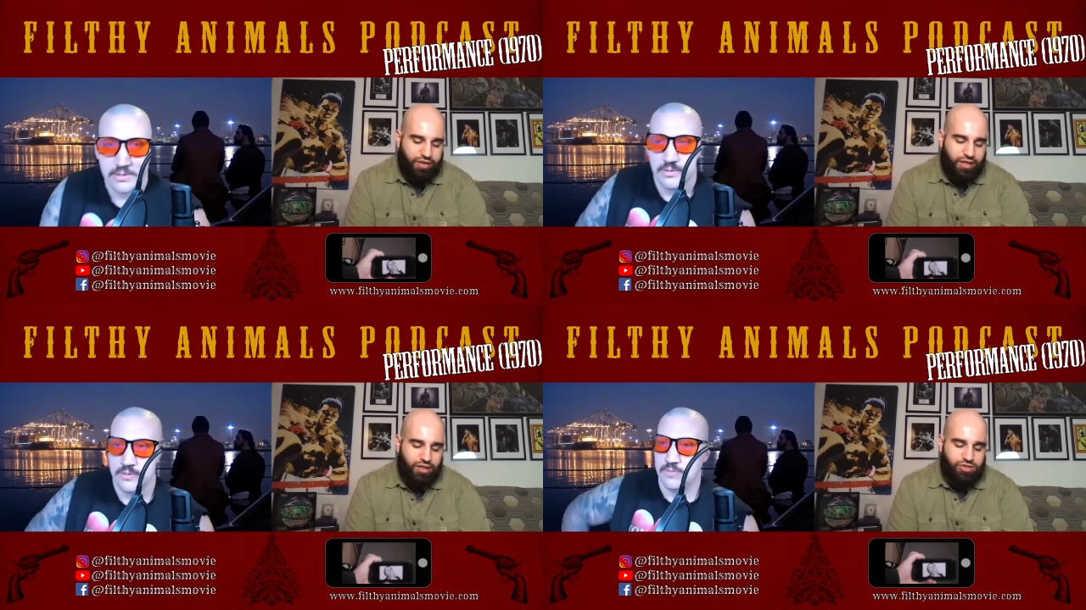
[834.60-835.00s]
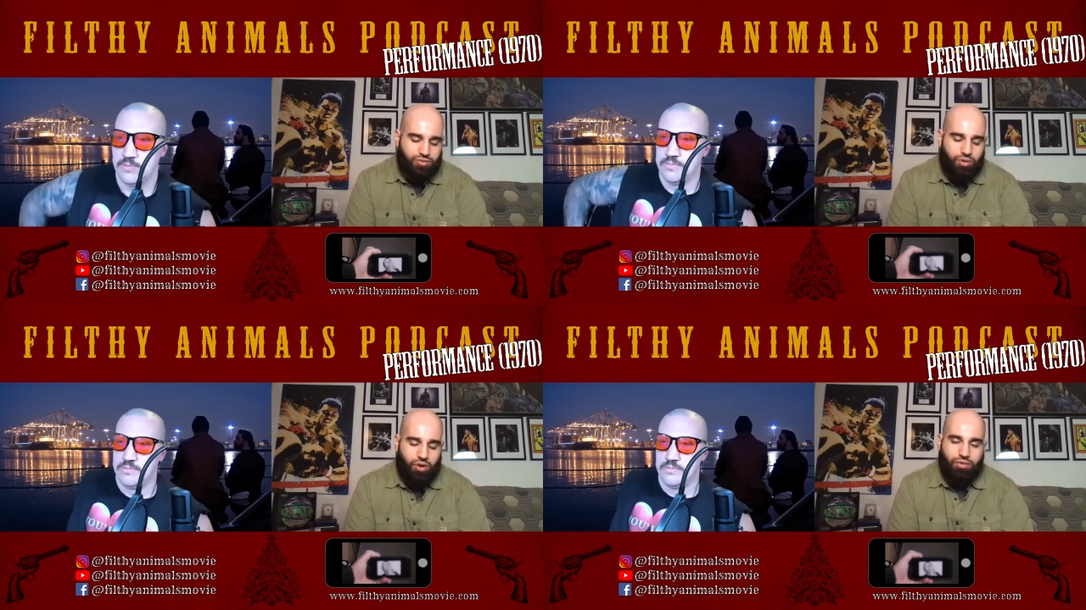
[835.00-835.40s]
Speaker 1: Nicolas
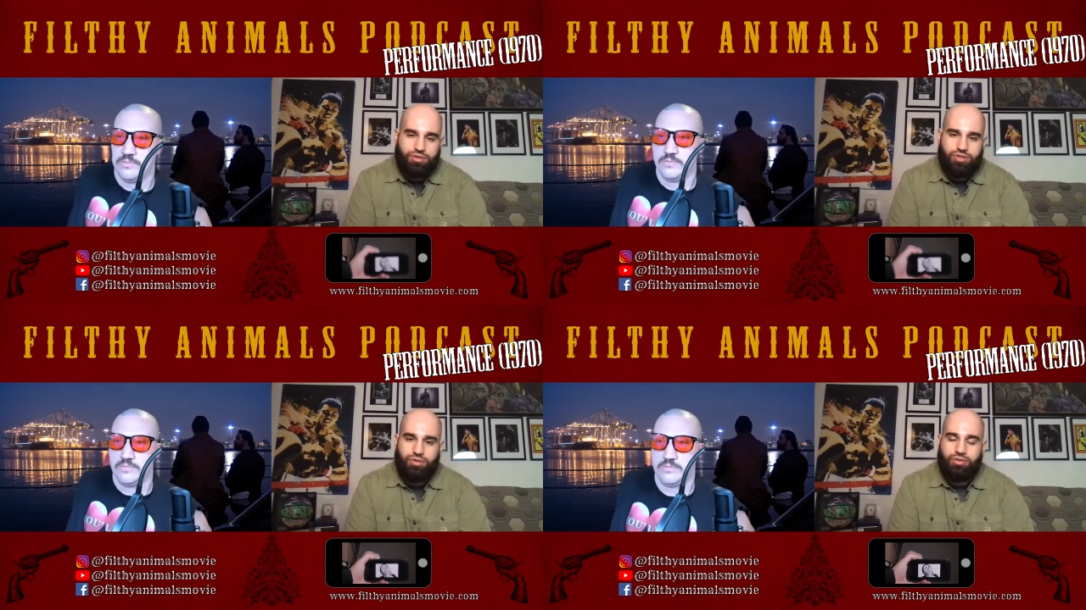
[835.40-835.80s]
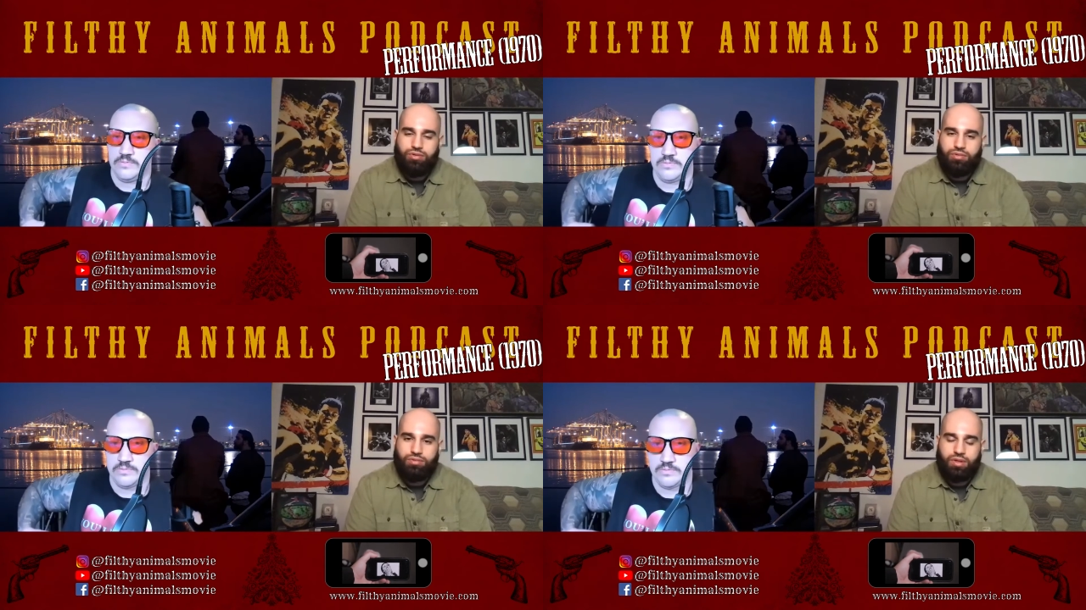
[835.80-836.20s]
Roeg
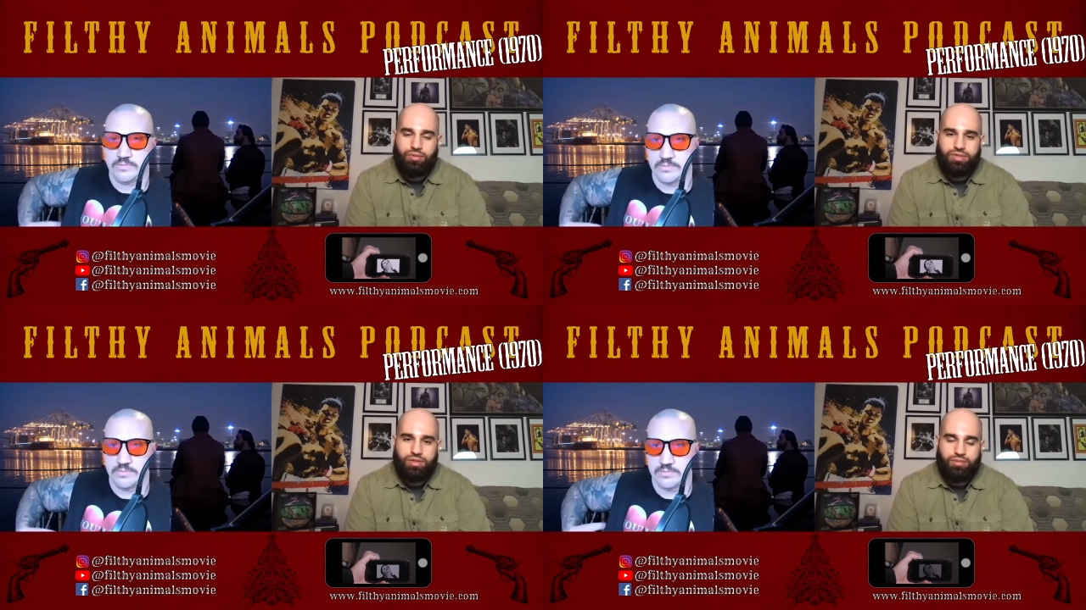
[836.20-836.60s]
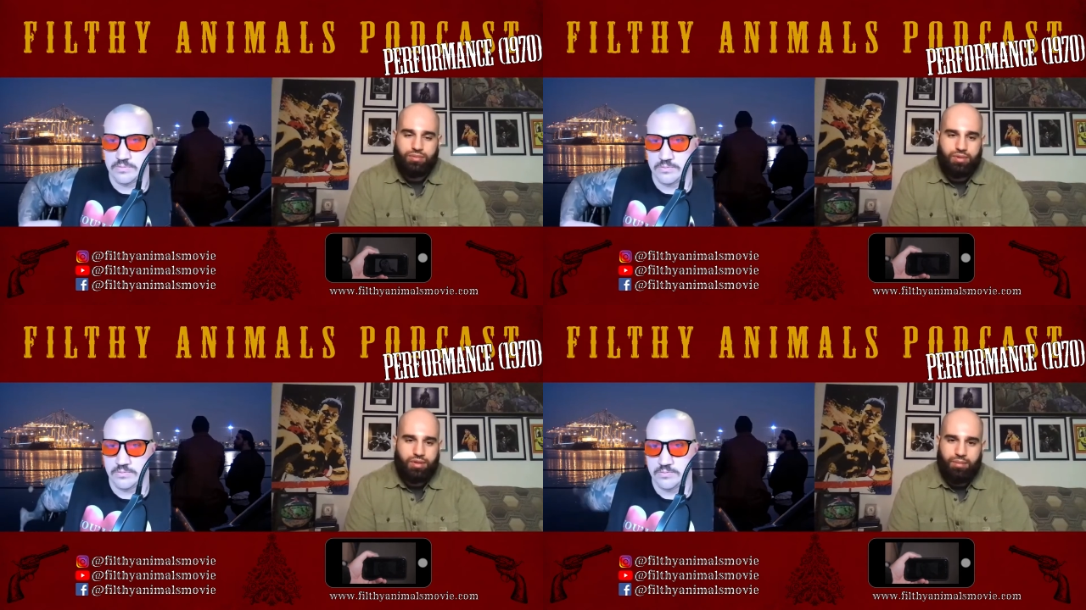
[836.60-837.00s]
too, it was a,
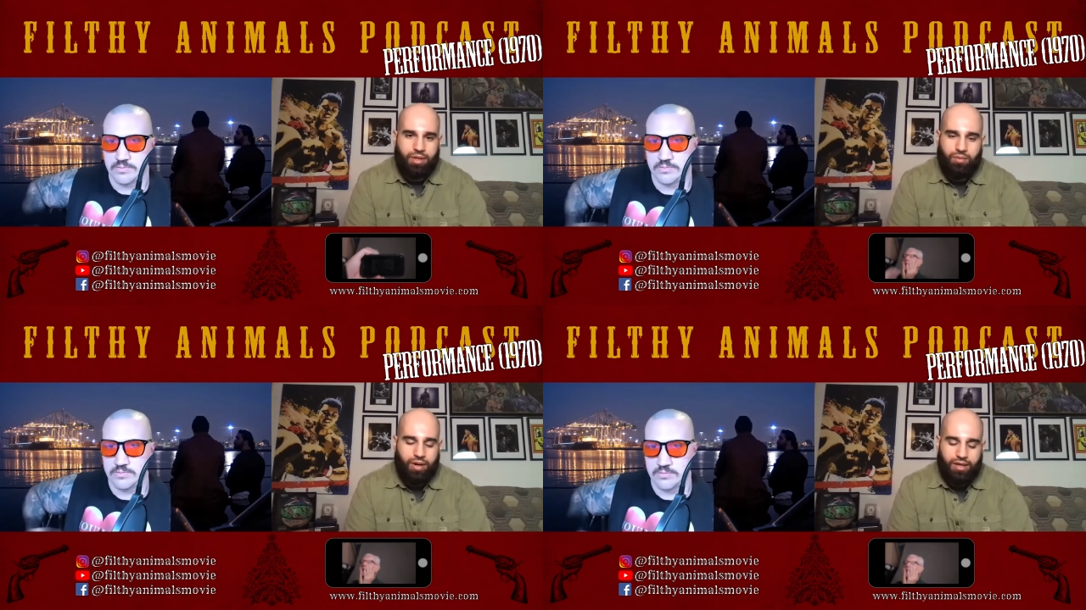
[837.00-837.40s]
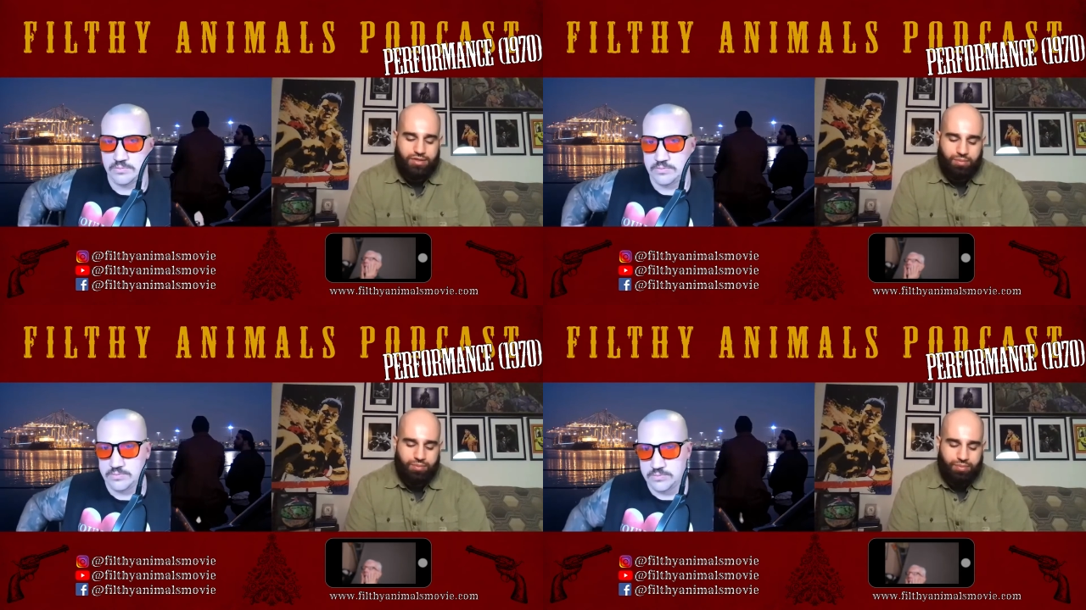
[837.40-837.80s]
I mean, he went on
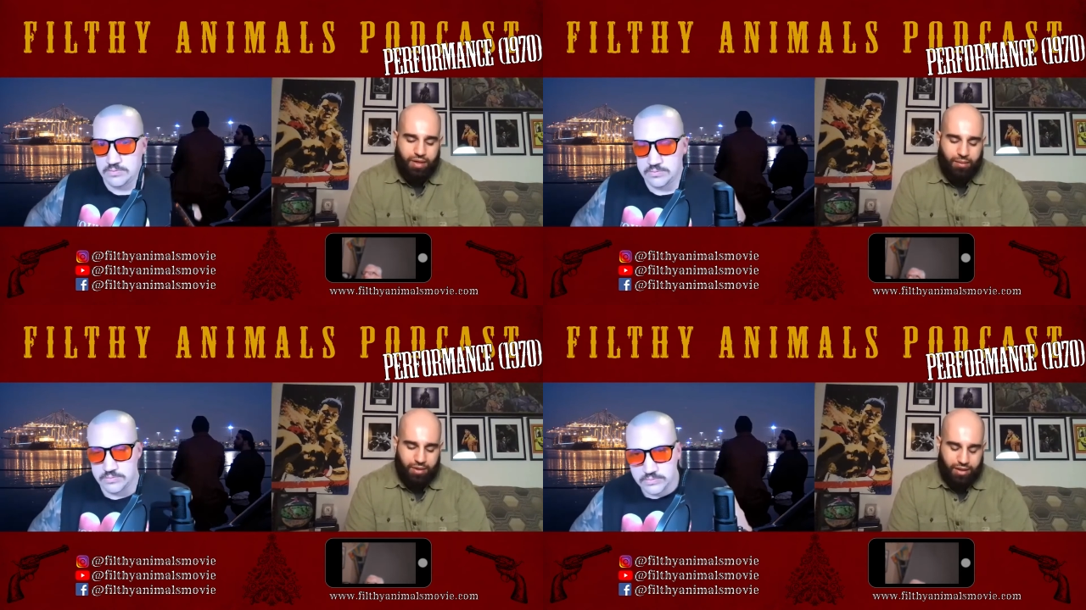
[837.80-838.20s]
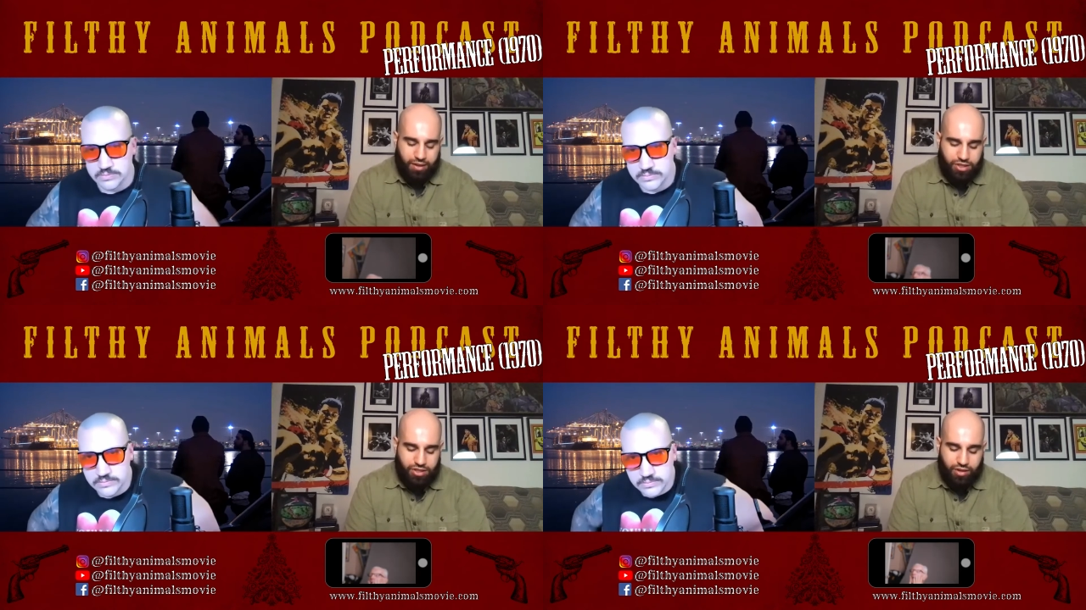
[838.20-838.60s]
to become like a
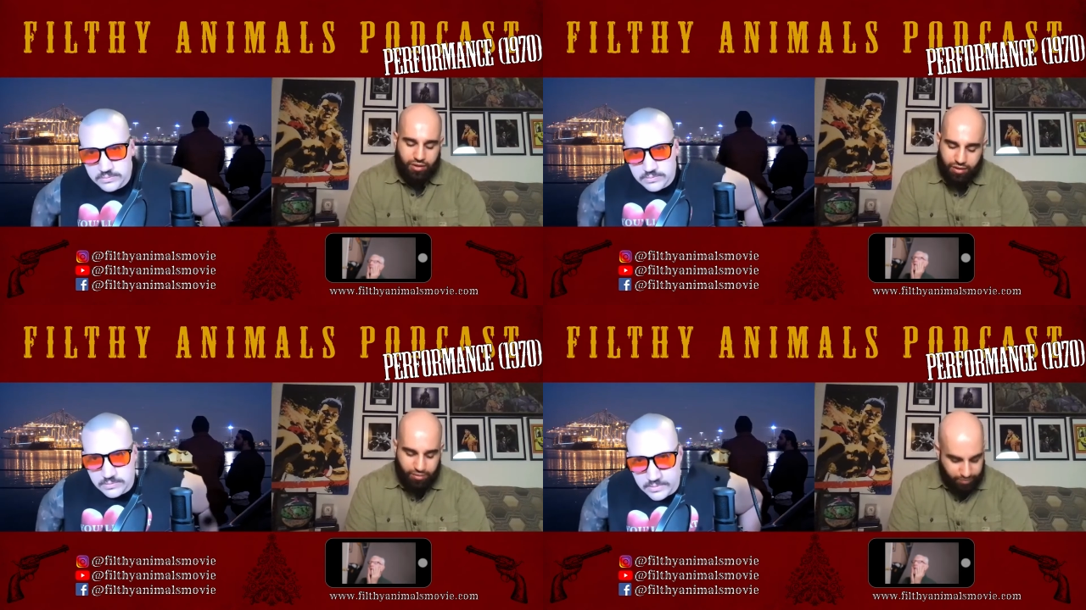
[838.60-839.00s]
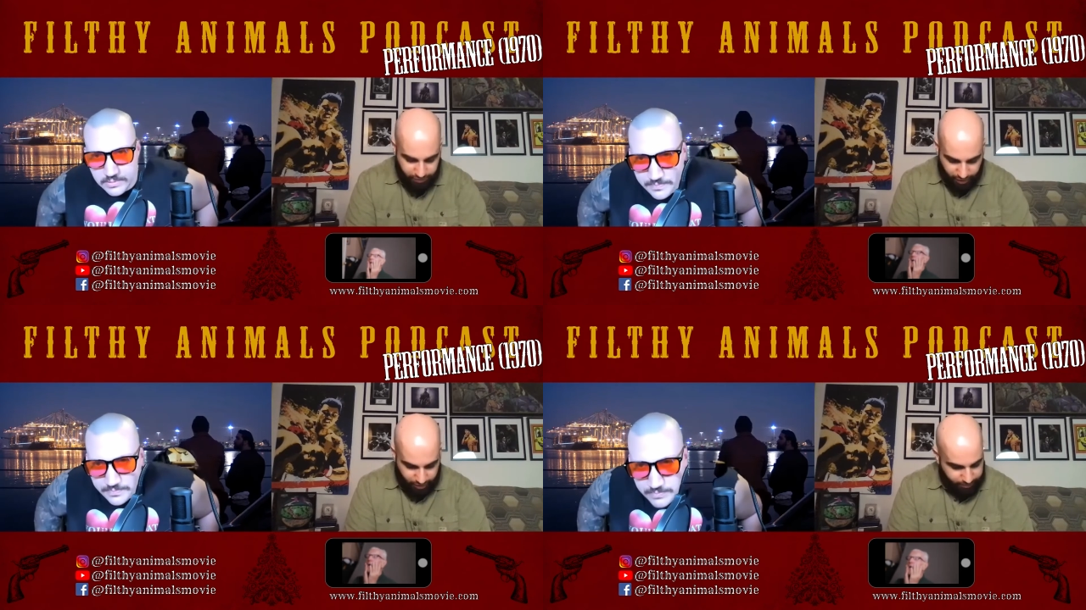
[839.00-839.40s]
legendary.
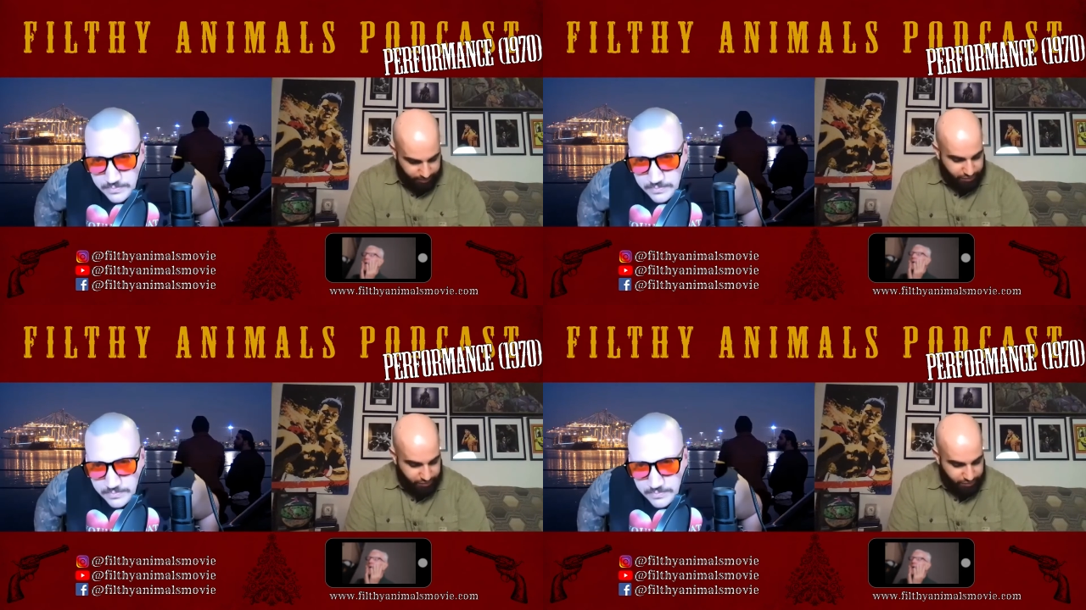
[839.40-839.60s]
Uh, yeah,